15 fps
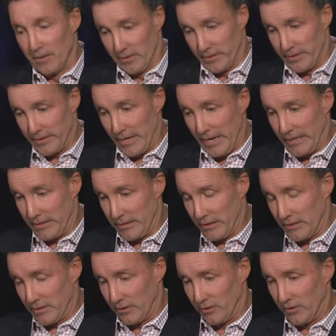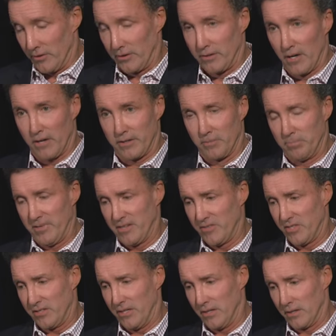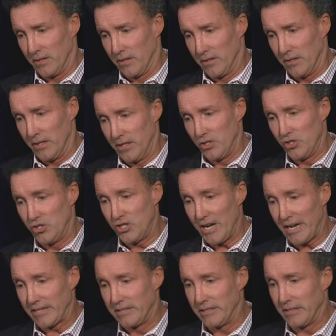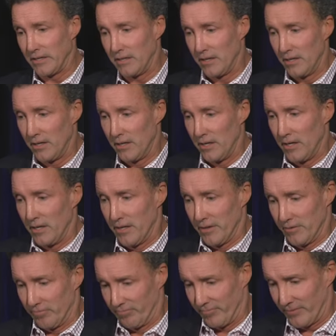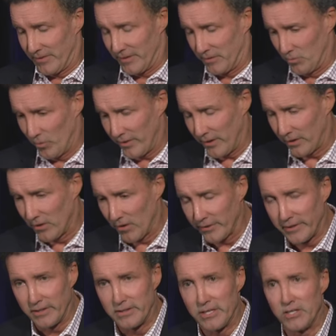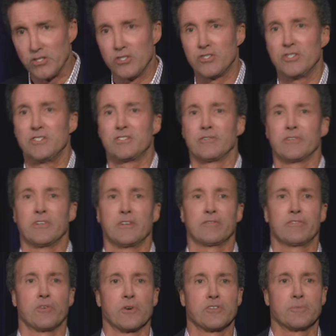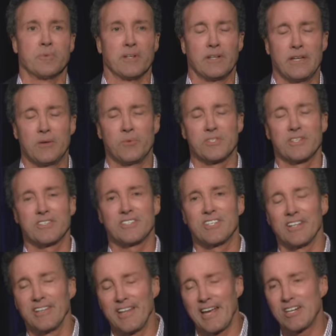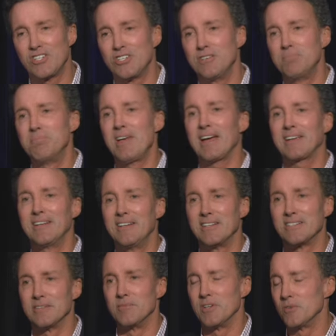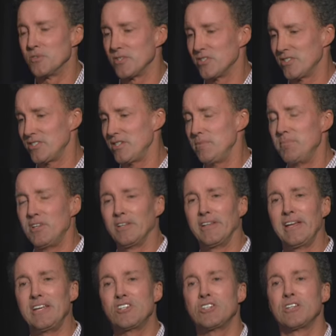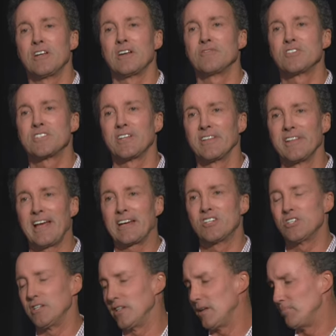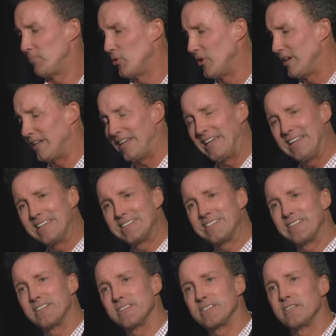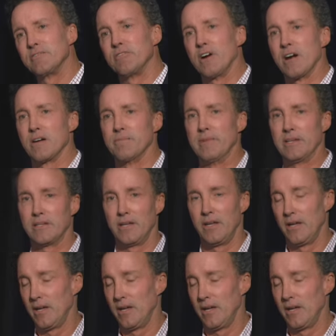the scientists, including Dr. B.F. Skinner, injected what they called contingencies of reinforcement. It was a selection mechanism. It was a simulation of selection. They put it into this environment,